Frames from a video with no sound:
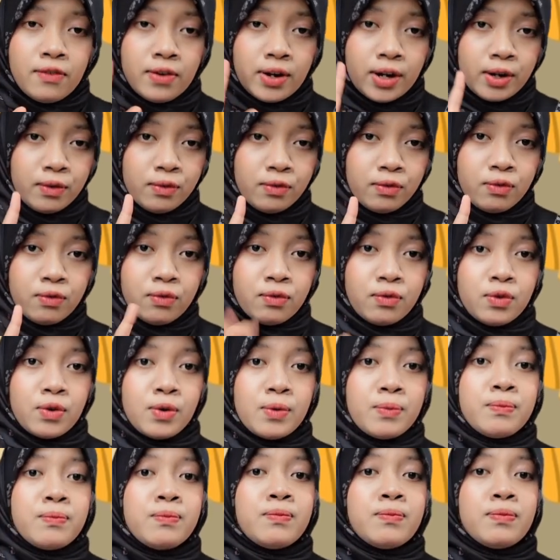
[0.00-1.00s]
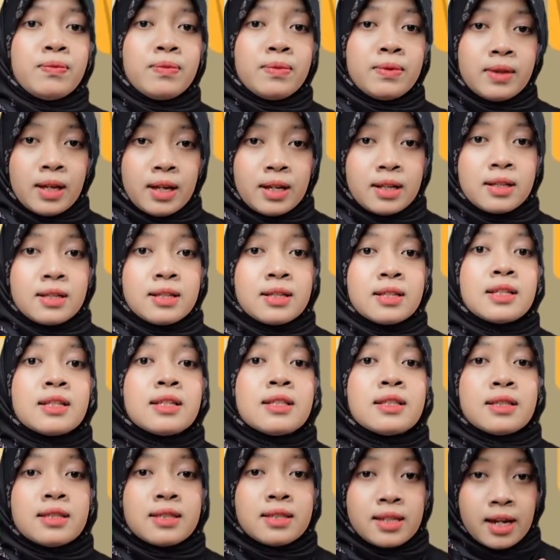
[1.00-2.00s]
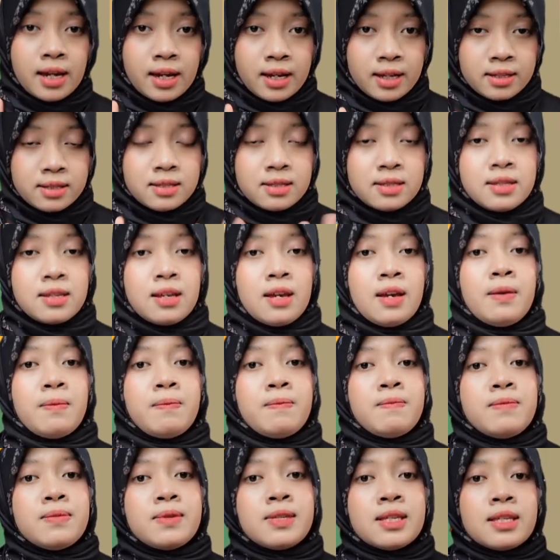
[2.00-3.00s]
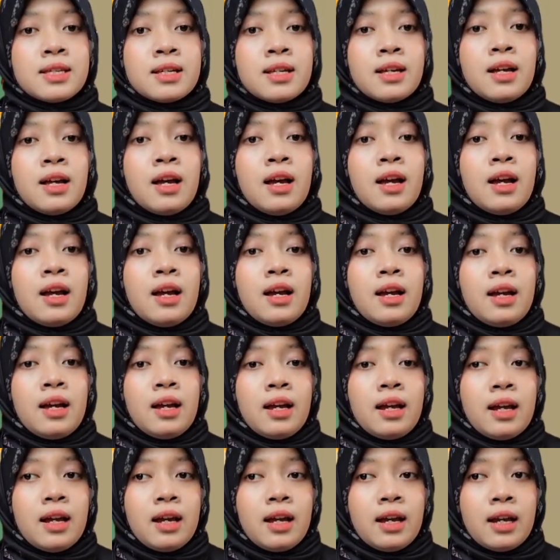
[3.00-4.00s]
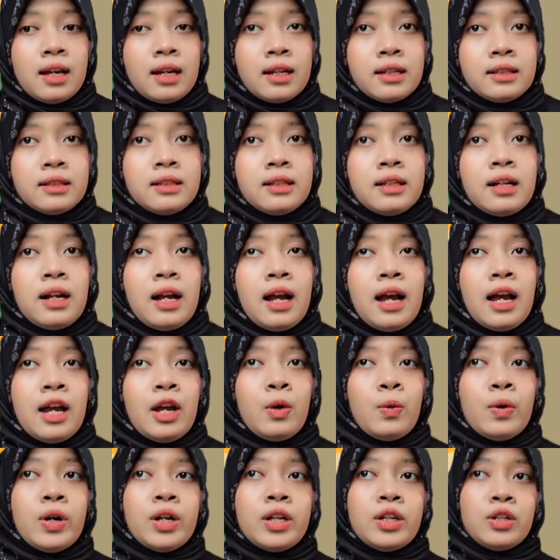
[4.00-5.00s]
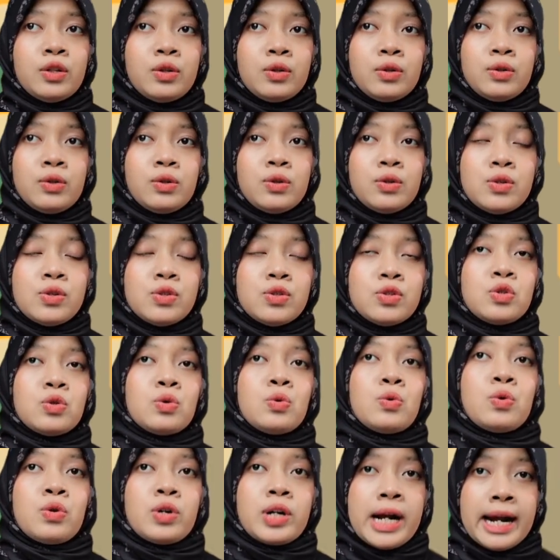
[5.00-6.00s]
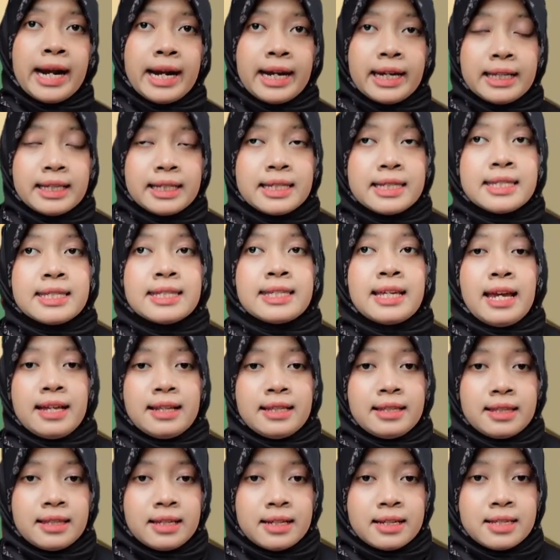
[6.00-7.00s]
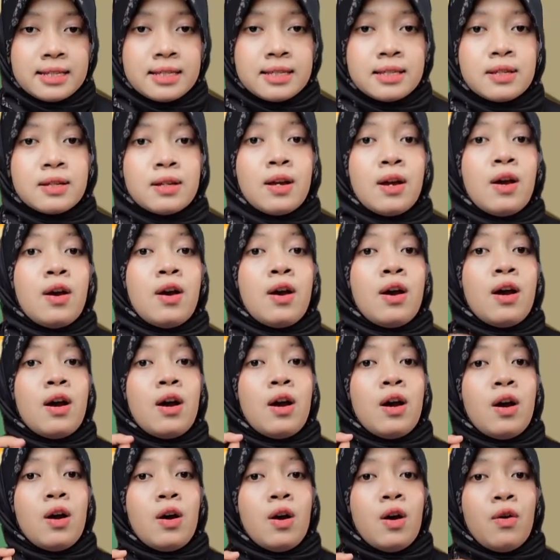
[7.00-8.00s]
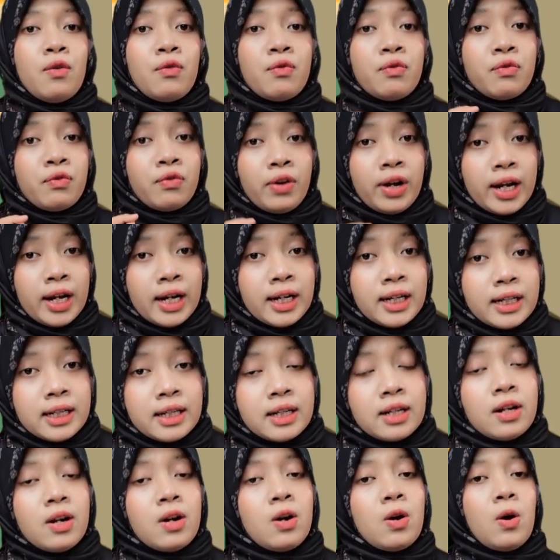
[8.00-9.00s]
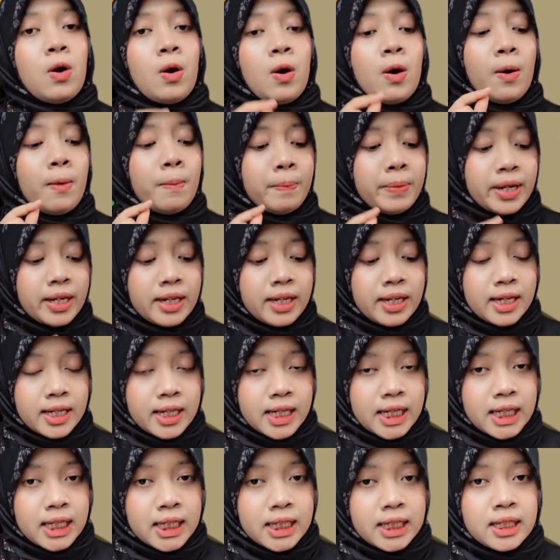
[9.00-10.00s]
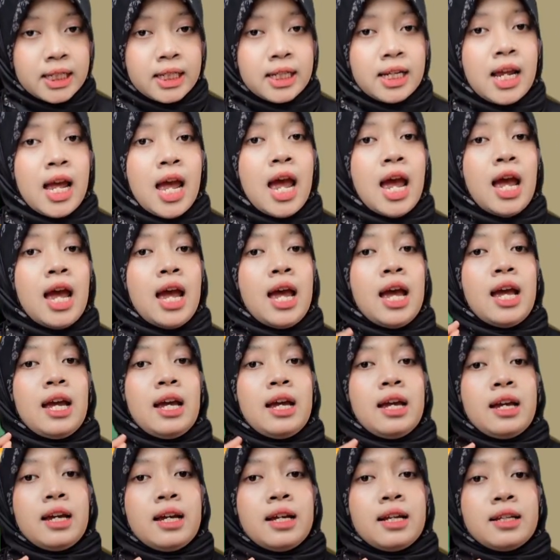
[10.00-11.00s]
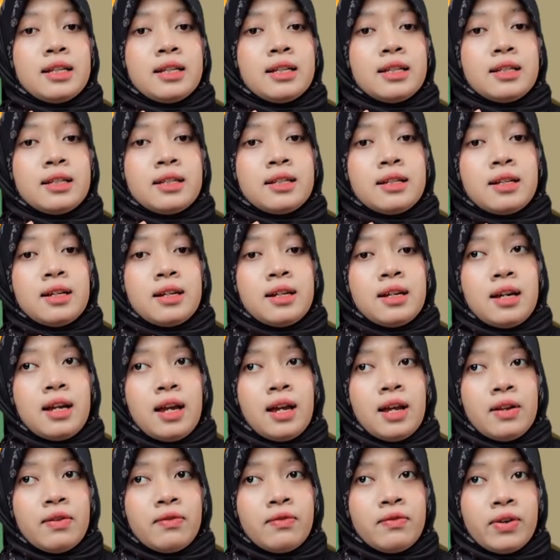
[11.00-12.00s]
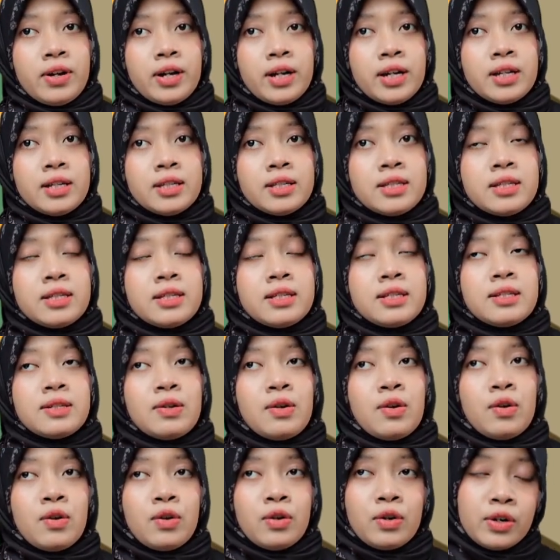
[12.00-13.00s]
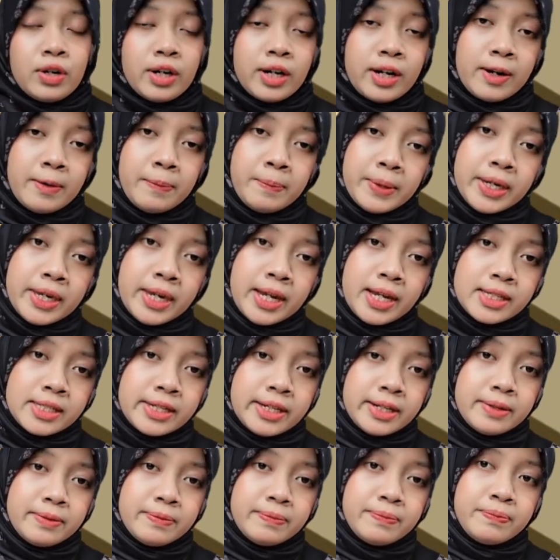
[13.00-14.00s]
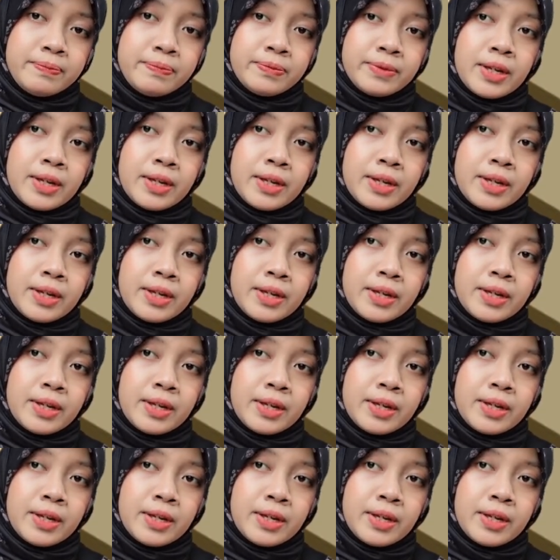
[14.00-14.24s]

5 from that 10 terms, and I want you to write sentence of fact, opinion, and advice or recommendation.